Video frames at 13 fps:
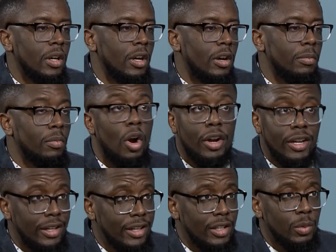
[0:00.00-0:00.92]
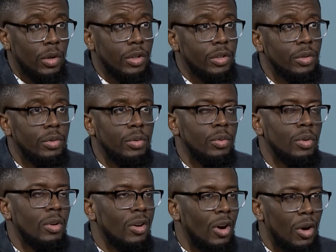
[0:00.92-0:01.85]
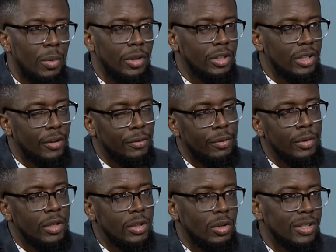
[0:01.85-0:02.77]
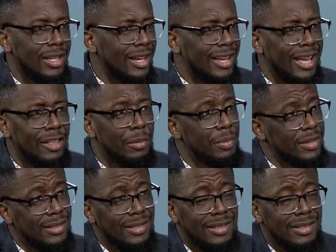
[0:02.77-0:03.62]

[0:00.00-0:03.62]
marketing as well too, a whole bunch of different resources, getting their businesses